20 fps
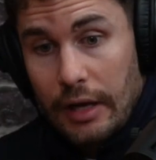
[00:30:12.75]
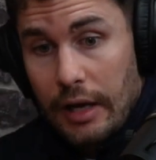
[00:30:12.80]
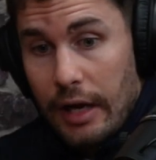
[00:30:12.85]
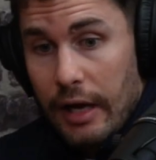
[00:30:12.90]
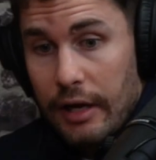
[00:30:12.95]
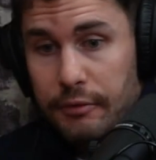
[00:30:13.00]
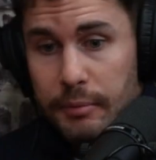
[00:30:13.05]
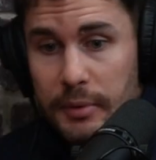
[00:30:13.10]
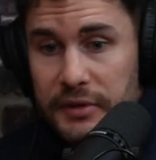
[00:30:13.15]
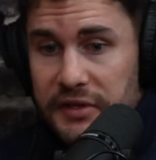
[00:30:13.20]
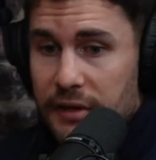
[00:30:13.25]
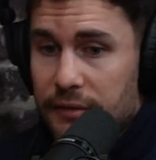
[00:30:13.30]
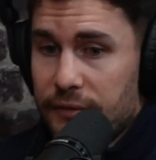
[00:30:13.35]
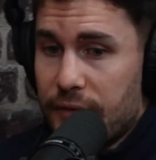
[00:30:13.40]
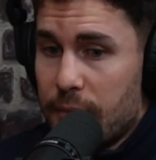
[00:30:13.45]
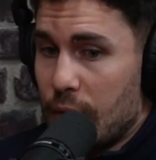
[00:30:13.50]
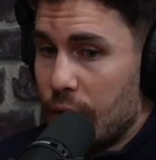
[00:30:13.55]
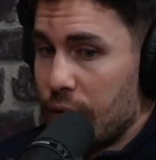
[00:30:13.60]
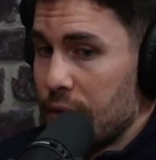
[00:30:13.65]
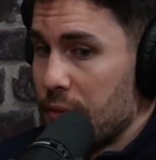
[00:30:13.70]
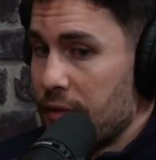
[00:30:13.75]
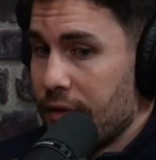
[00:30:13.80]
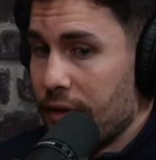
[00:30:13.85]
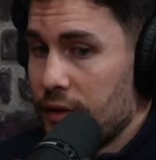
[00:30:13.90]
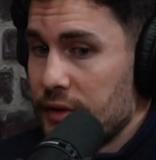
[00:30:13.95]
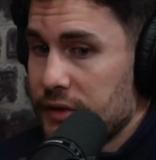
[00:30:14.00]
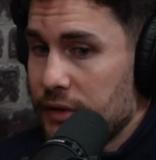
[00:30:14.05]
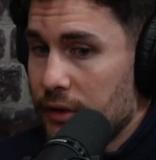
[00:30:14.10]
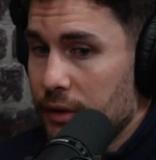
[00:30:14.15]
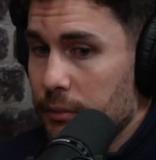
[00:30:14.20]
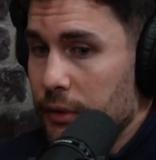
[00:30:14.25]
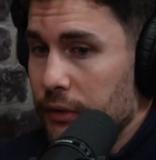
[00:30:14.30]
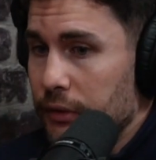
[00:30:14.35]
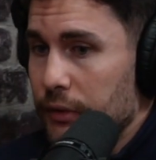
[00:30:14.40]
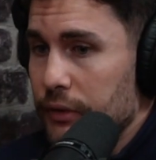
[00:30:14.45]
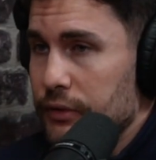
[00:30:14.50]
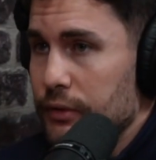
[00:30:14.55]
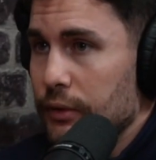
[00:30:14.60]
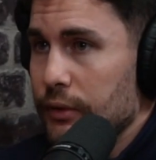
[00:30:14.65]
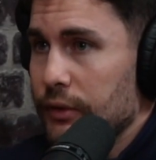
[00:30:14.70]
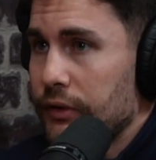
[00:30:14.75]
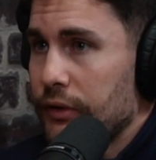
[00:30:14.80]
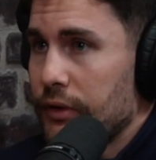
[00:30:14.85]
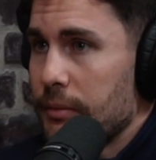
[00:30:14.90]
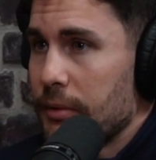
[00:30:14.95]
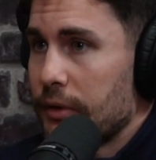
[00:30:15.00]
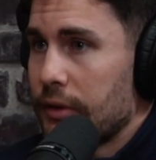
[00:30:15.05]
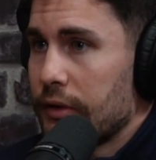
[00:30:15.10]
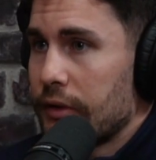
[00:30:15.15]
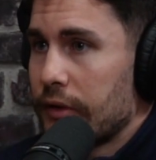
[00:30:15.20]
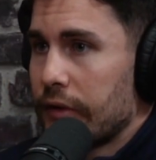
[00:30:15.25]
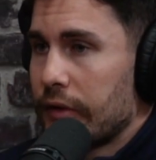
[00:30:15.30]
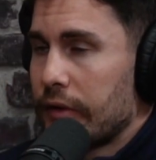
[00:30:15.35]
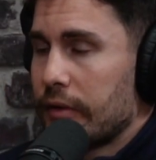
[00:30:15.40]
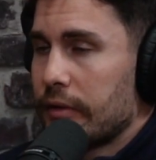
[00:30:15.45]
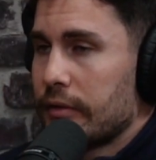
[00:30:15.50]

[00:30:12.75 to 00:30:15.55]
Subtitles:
100% familiar with those, so I'm not too sure, to be honest.